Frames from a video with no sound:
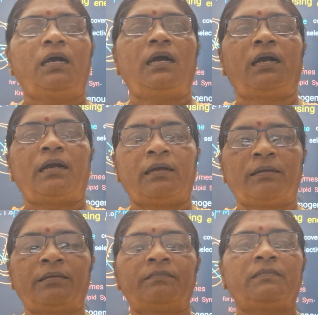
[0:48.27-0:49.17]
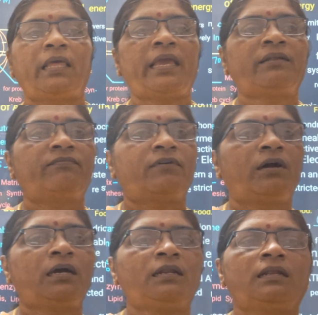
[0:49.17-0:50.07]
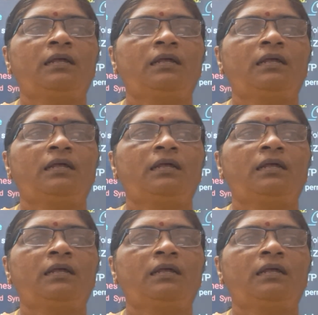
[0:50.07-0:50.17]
uh, there for